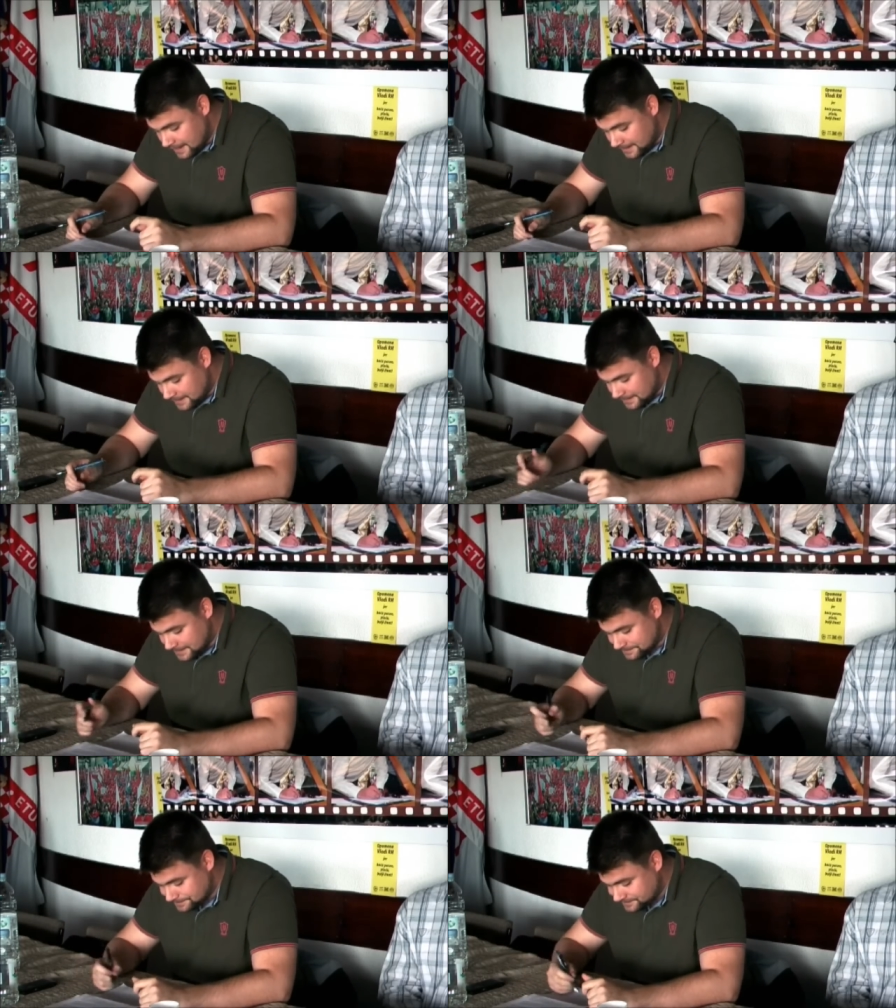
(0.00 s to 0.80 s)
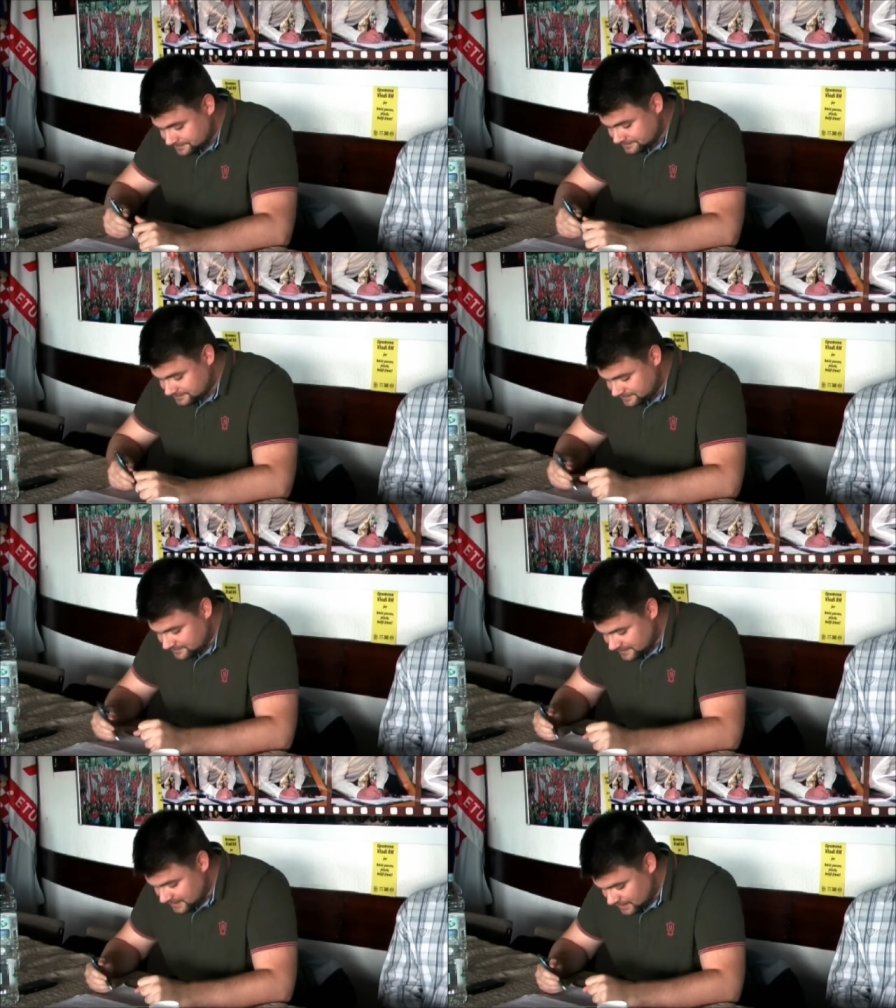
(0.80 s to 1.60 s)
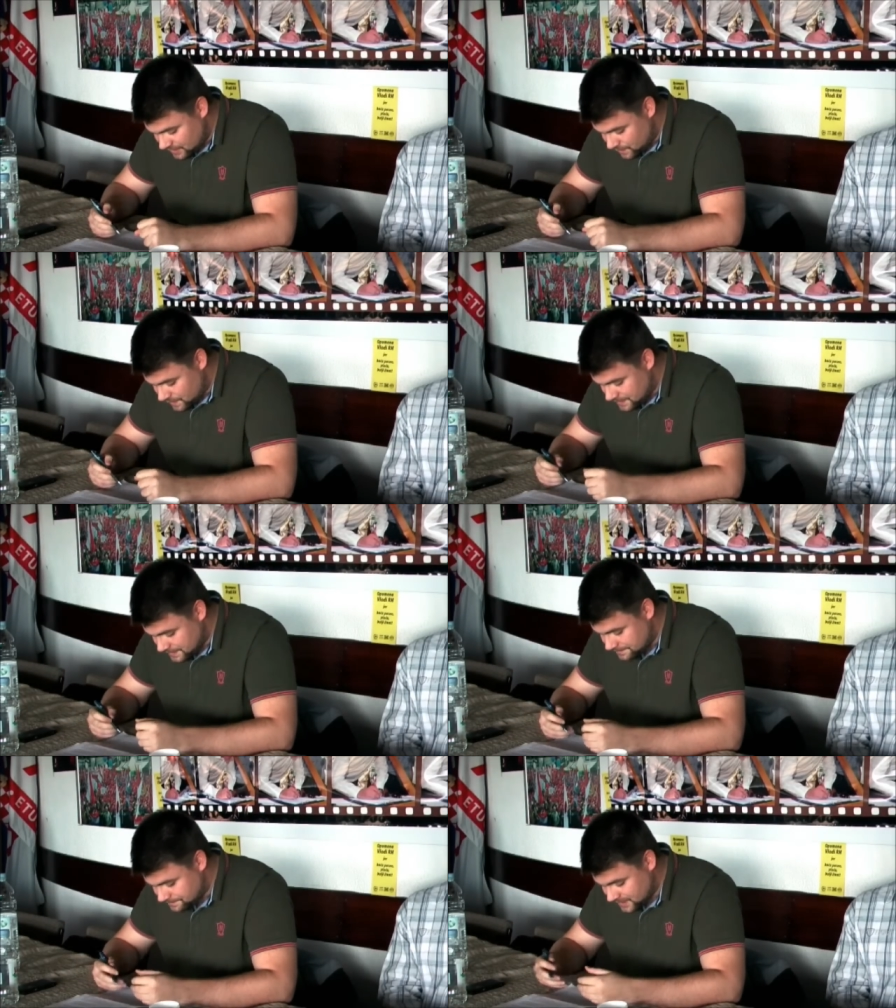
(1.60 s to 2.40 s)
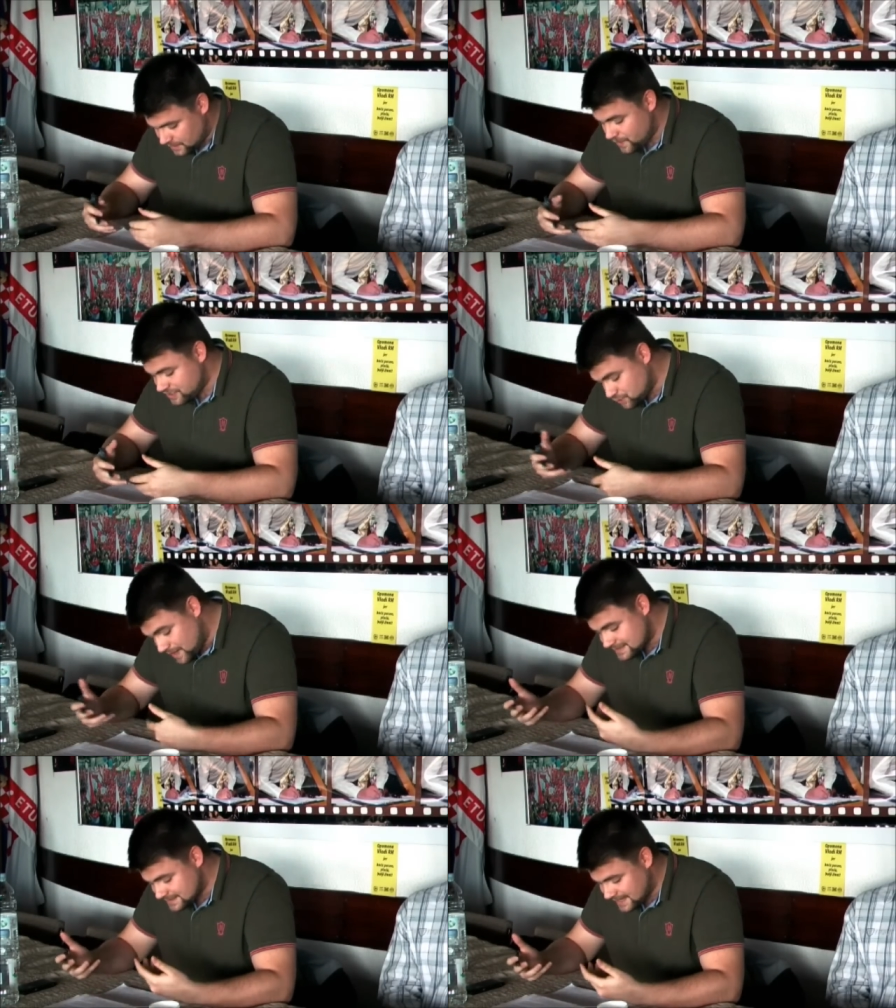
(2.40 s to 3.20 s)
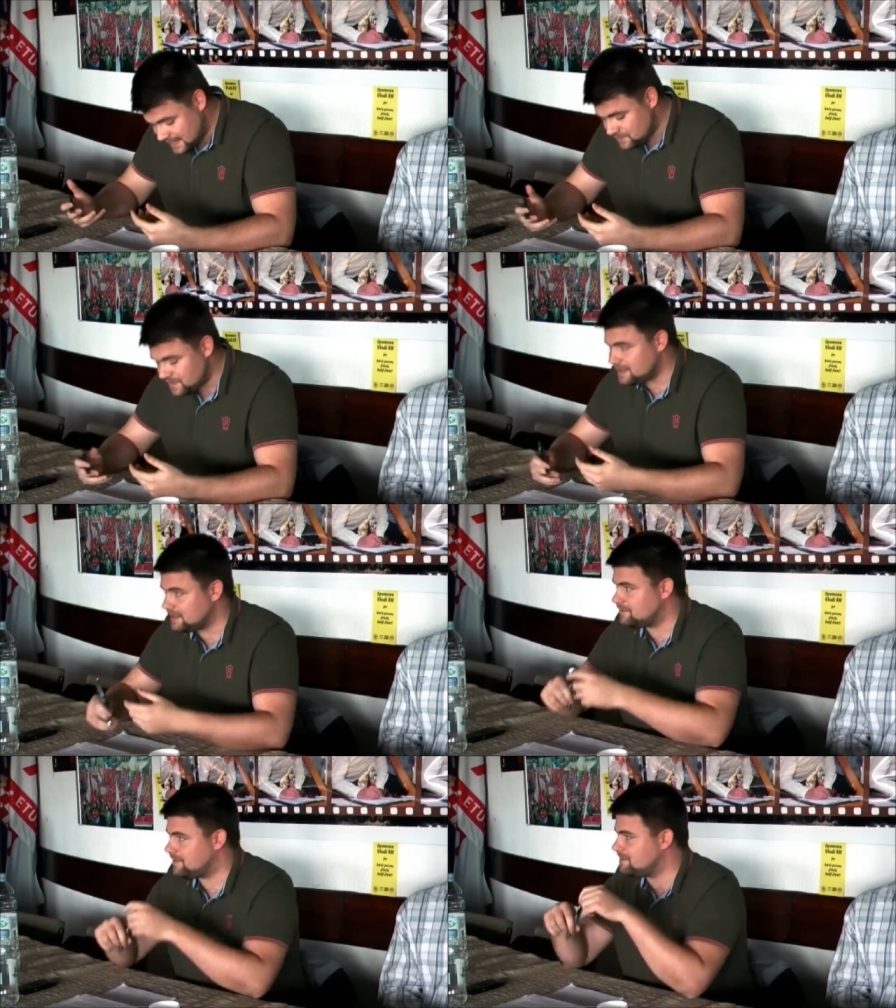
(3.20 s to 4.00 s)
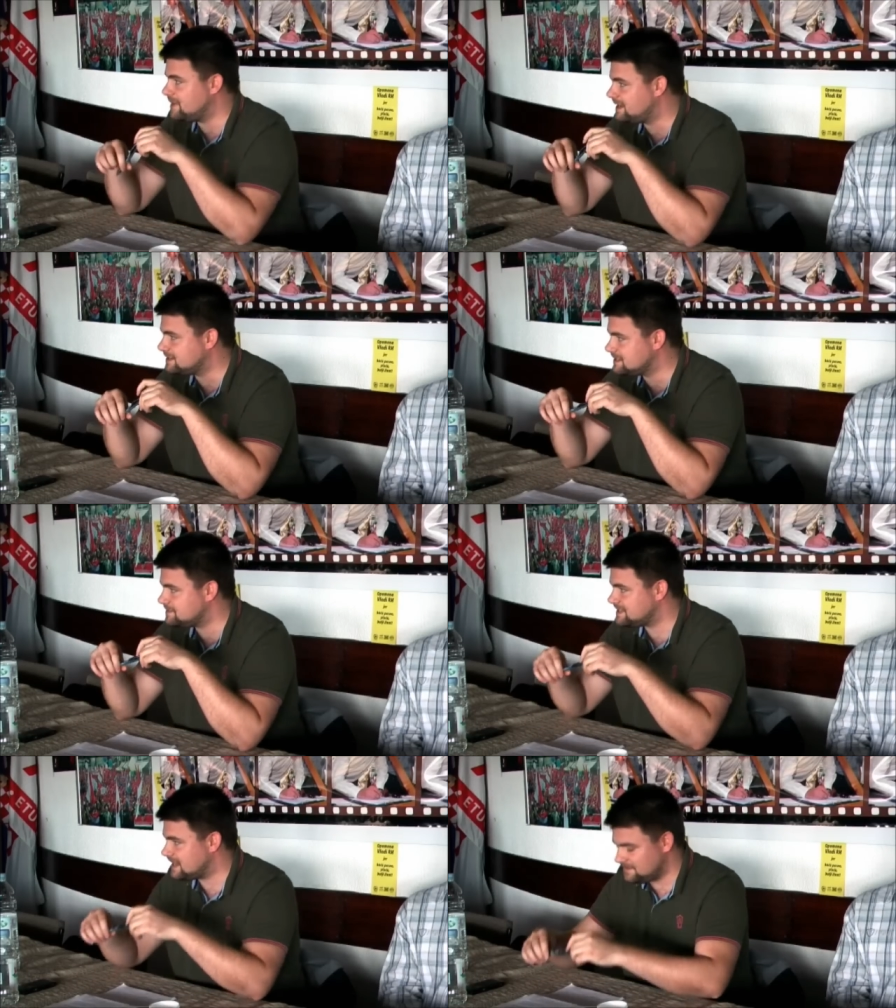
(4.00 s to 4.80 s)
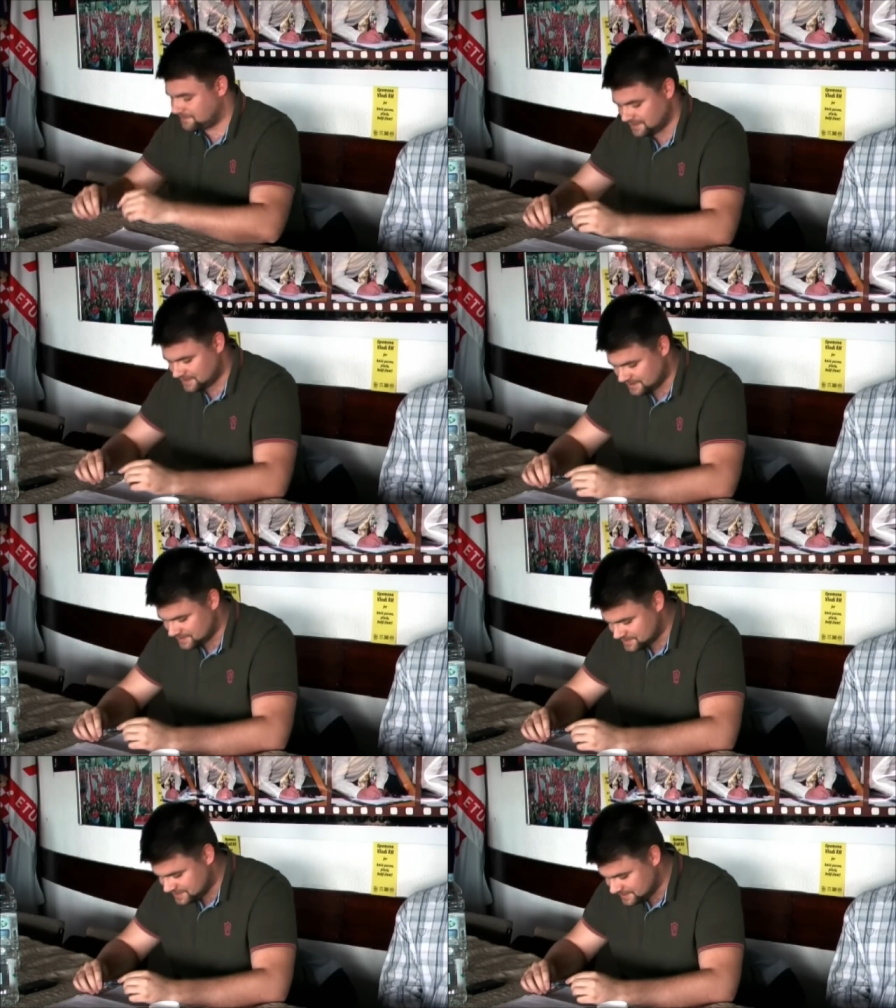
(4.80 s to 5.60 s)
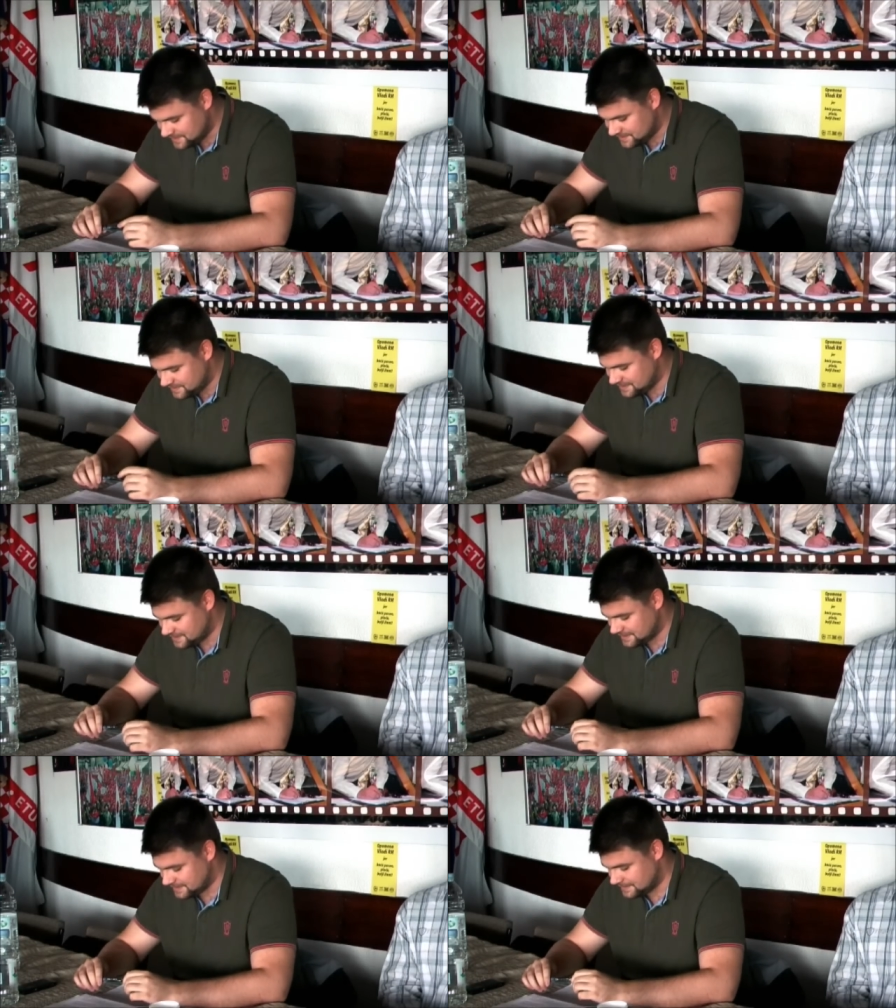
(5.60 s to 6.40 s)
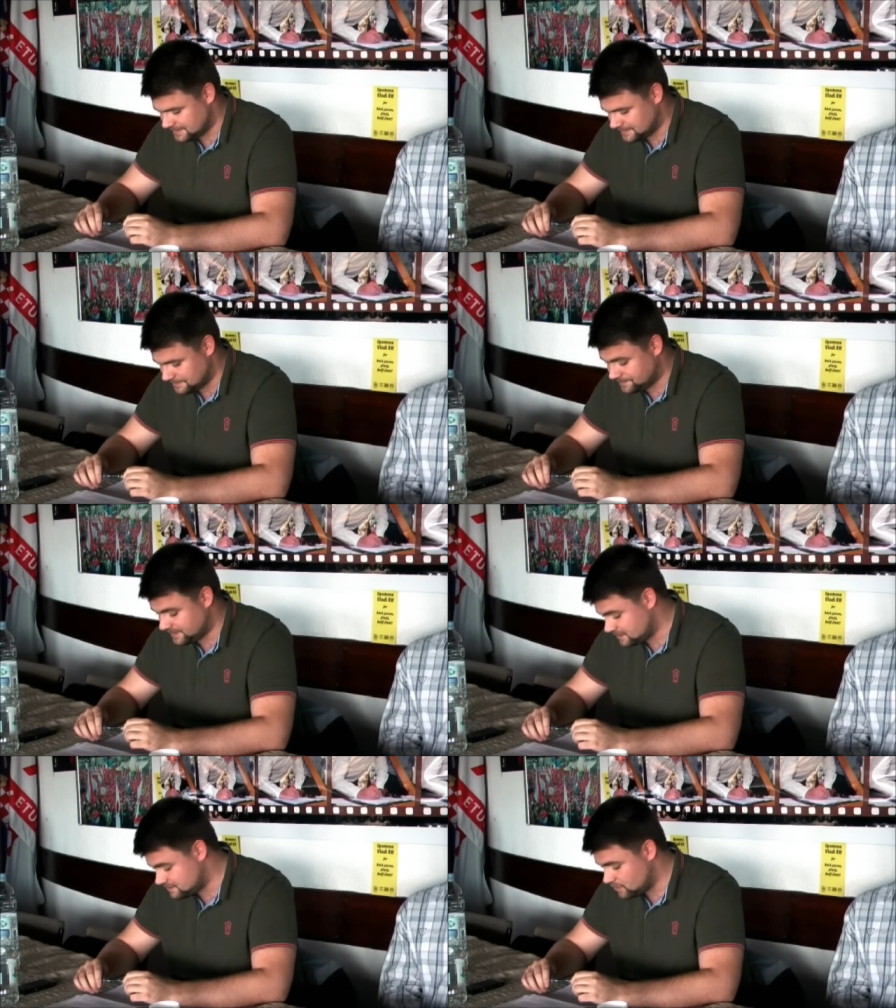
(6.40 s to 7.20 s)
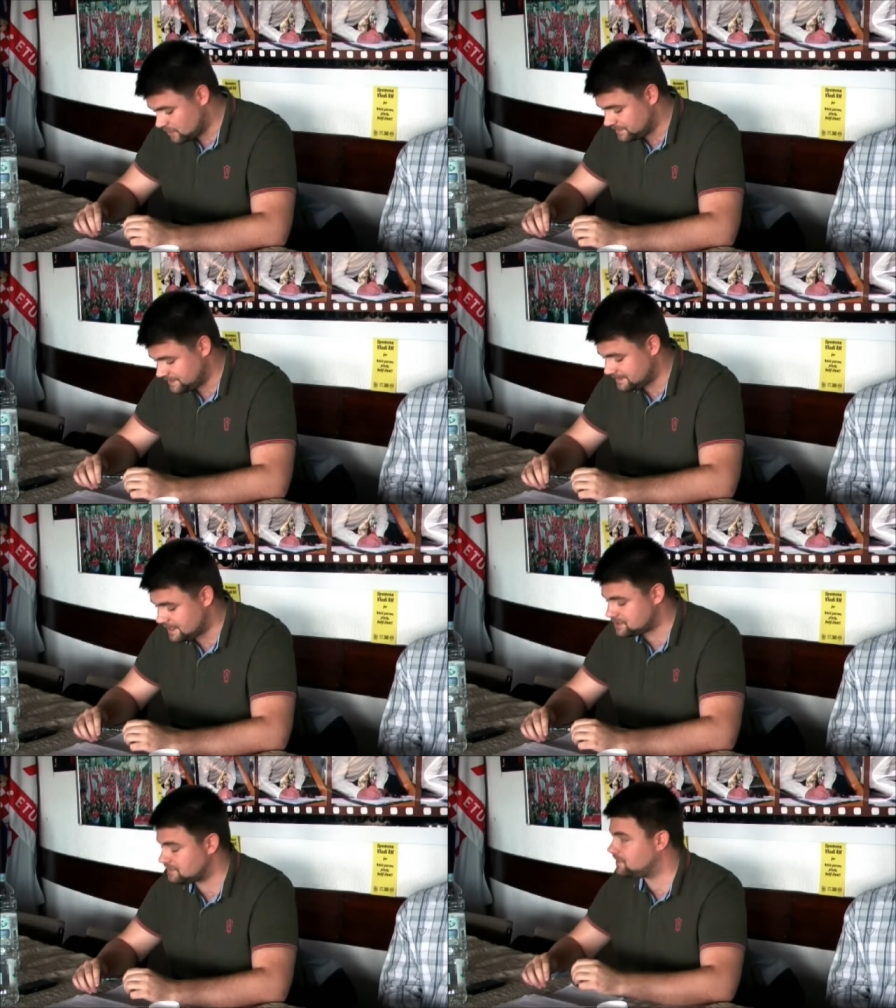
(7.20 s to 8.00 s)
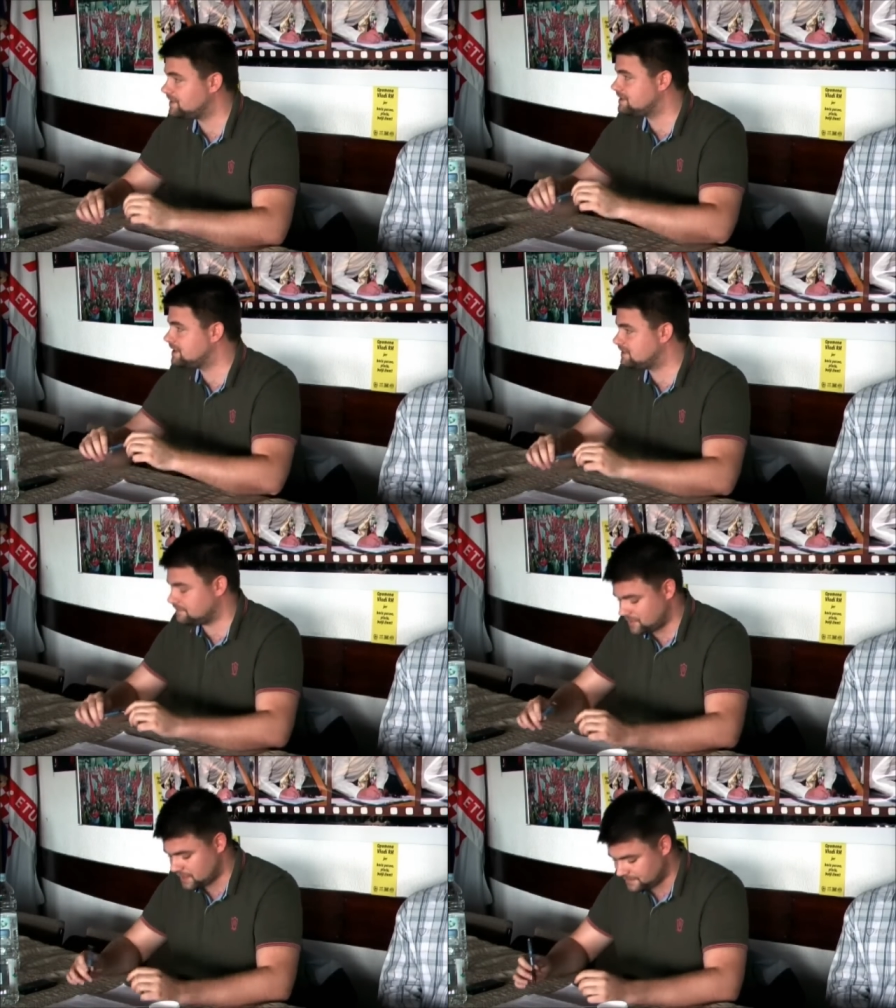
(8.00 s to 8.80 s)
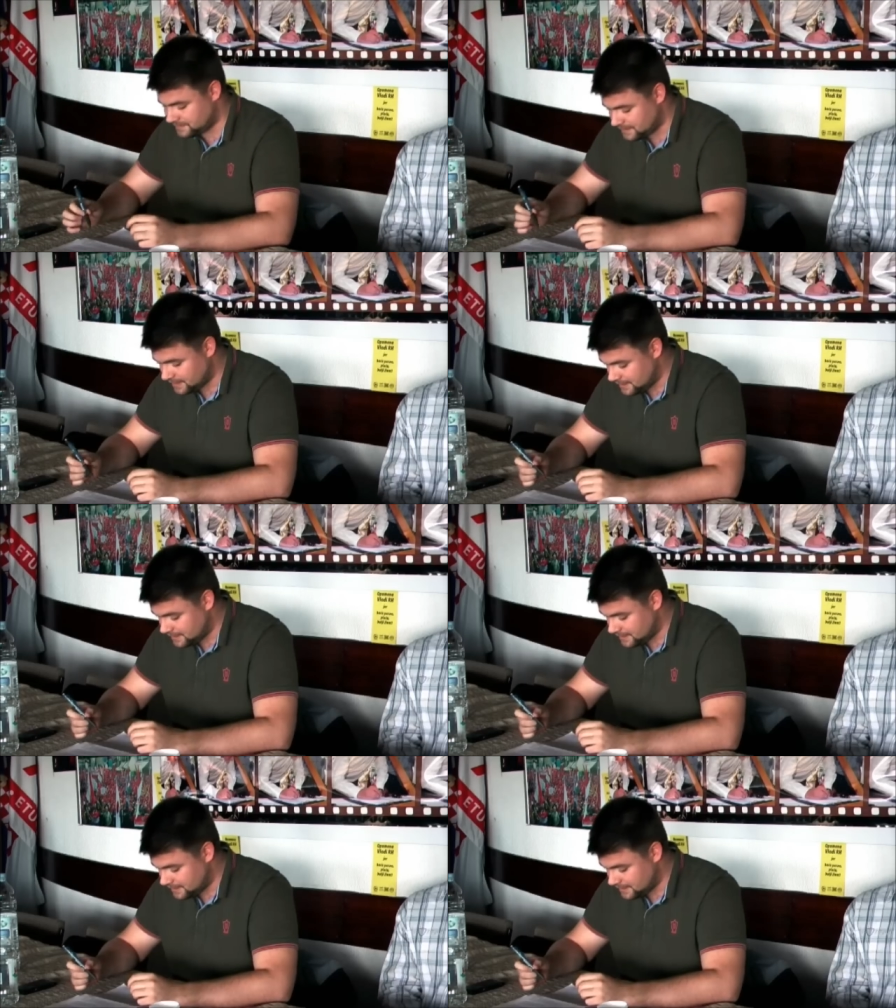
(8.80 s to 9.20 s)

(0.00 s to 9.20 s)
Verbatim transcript: Um, um, which was, anyway, by Marx himself, considered uh, this law of the tendential fall in the rate of profit.